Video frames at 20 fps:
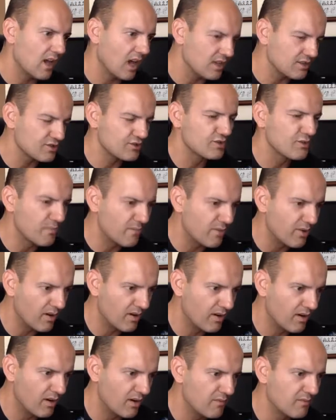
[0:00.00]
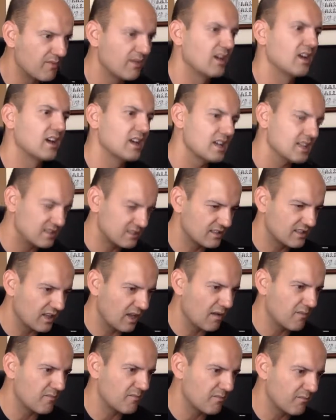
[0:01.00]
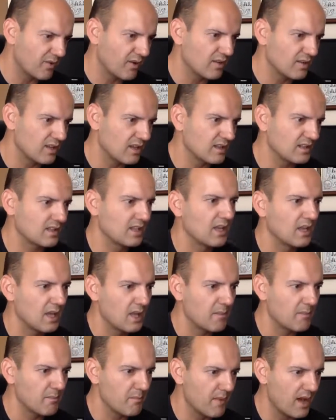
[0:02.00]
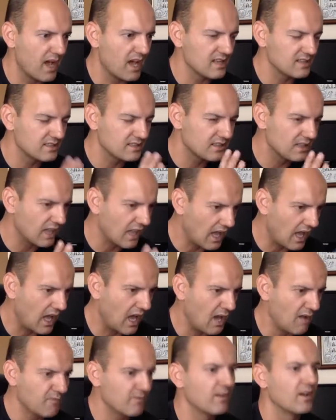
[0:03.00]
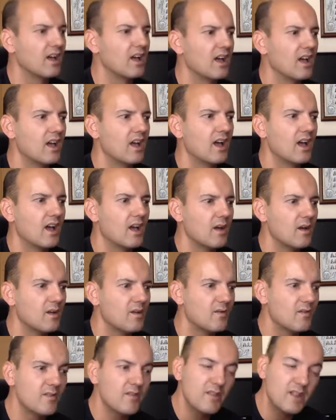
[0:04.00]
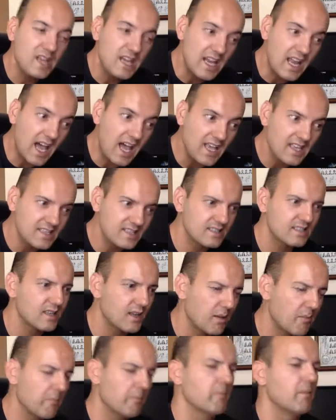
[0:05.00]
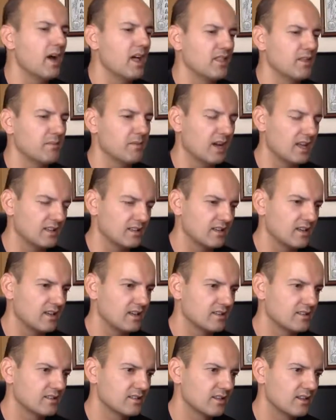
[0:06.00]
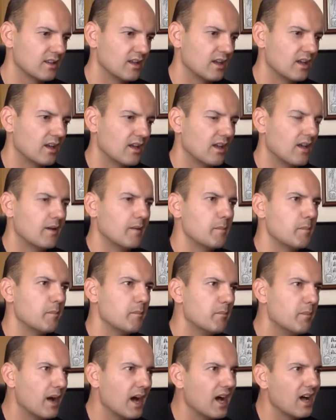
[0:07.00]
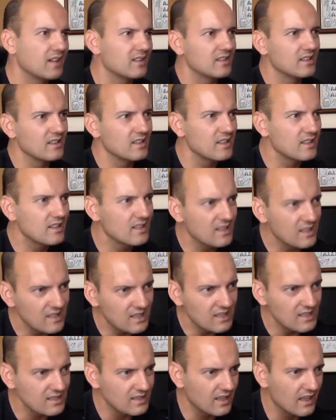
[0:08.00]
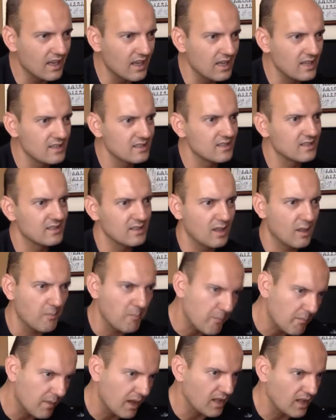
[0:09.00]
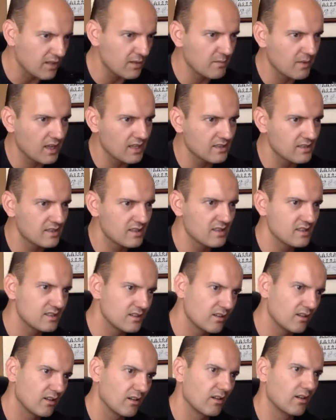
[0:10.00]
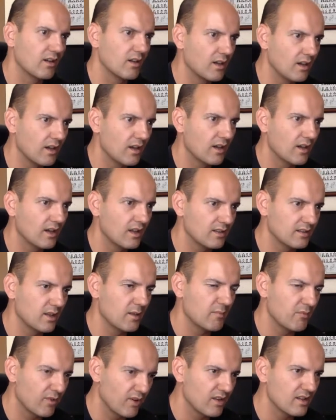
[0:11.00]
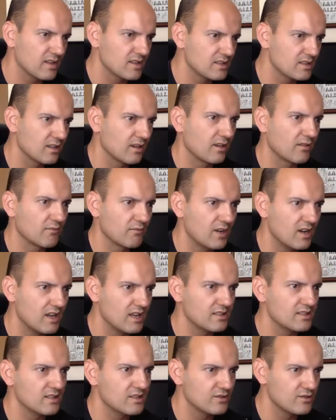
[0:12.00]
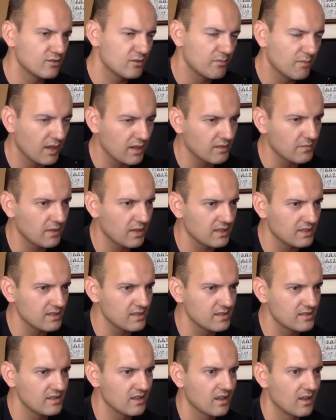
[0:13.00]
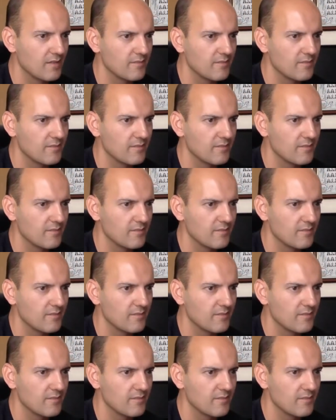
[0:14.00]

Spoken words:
superb STEM project must have nice mathematics. But in this case, the mathematics, the projects related to mathematics